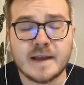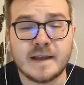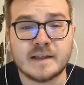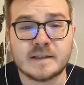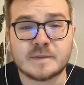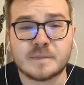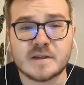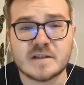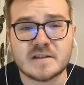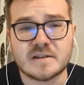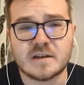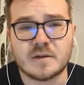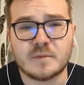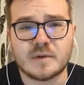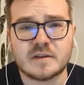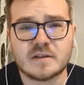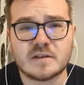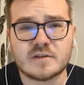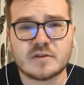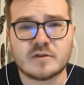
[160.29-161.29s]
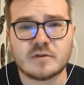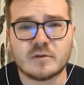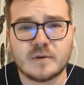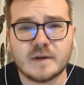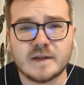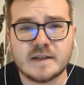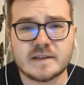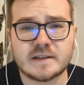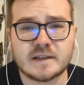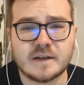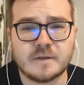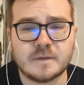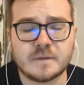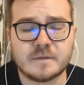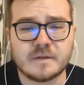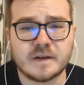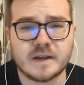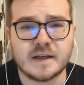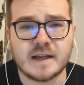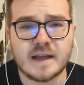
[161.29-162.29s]
especially with the juries
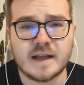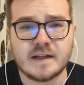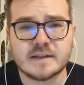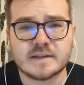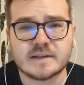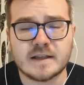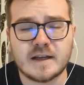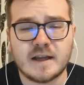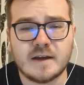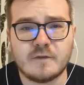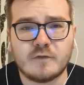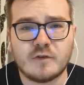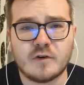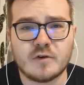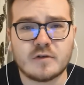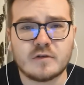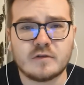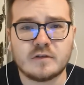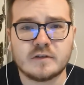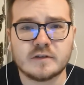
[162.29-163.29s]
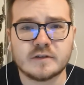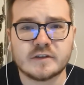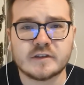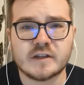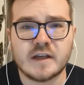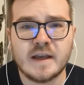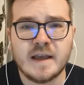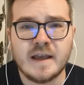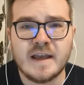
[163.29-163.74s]
if he nails the live vocals